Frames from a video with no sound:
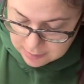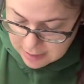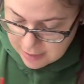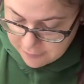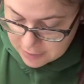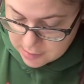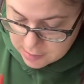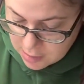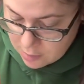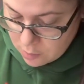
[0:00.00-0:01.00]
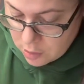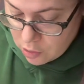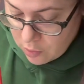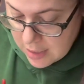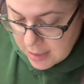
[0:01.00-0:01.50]
if it's too
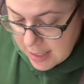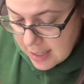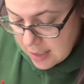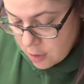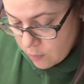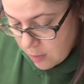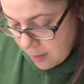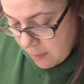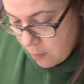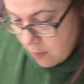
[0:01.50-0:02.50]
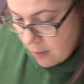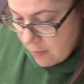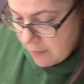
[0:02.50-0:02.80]
streaky and you want more of